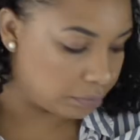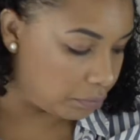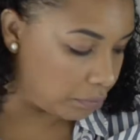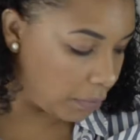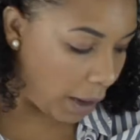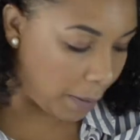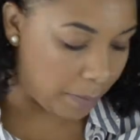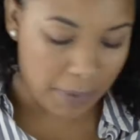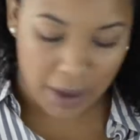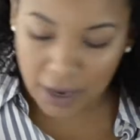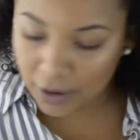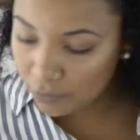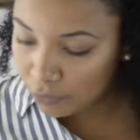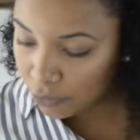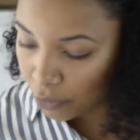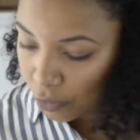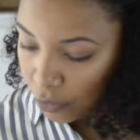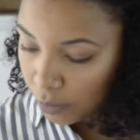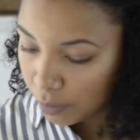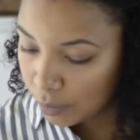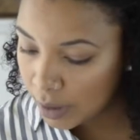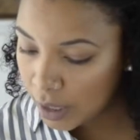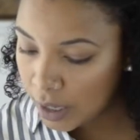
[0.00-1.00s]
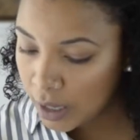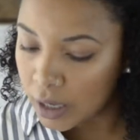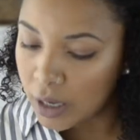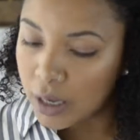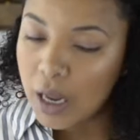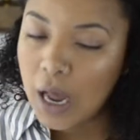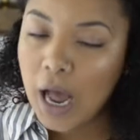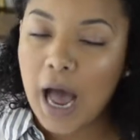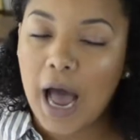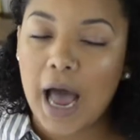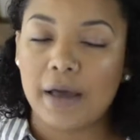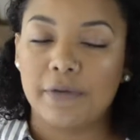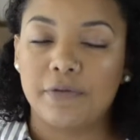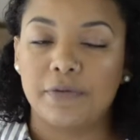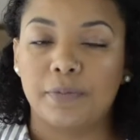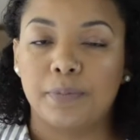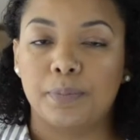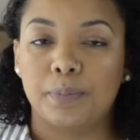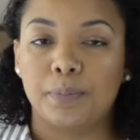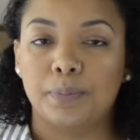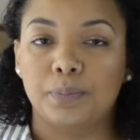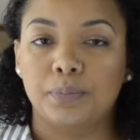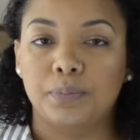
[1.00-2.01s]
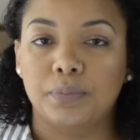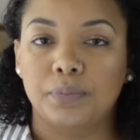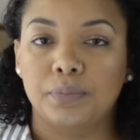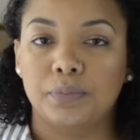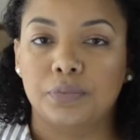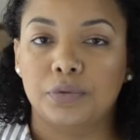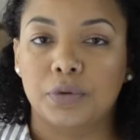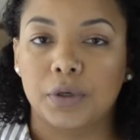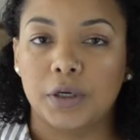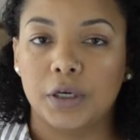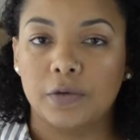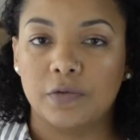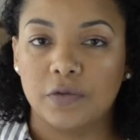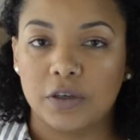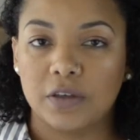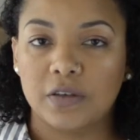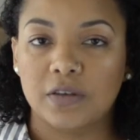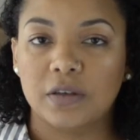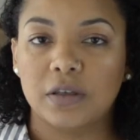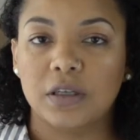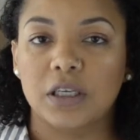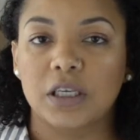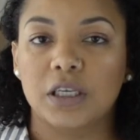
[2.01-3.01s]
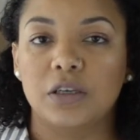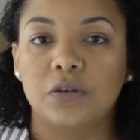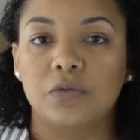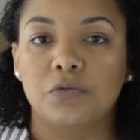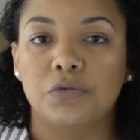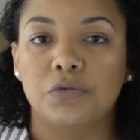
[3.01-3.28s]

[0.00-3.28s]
my bedroom. I've previously